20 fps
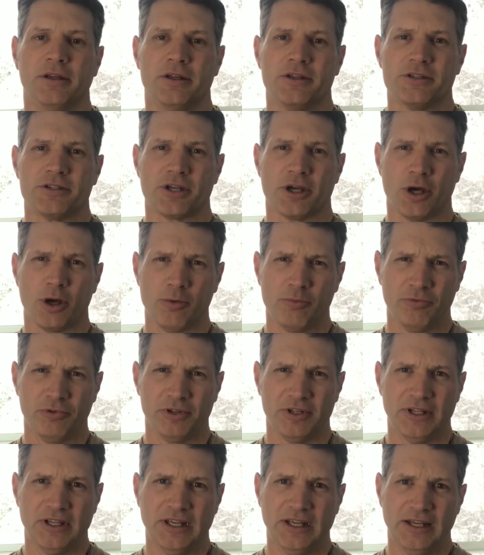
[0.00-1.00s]
So
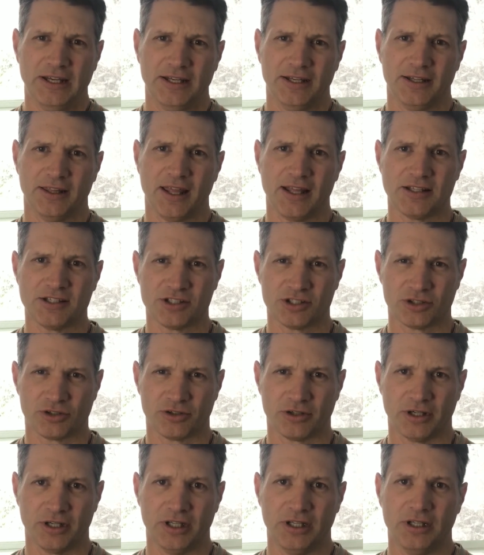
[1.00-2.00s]
hopefully that
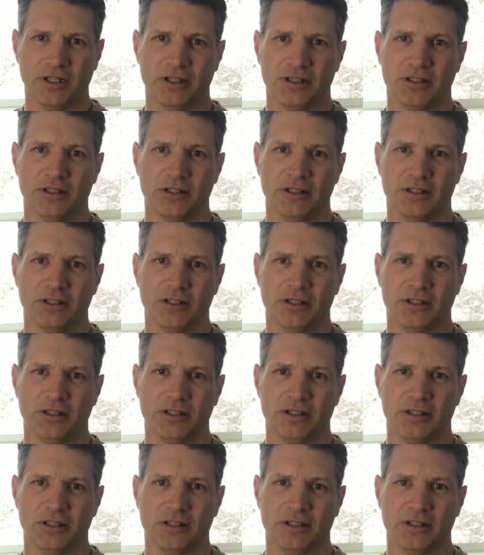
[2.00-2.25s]
story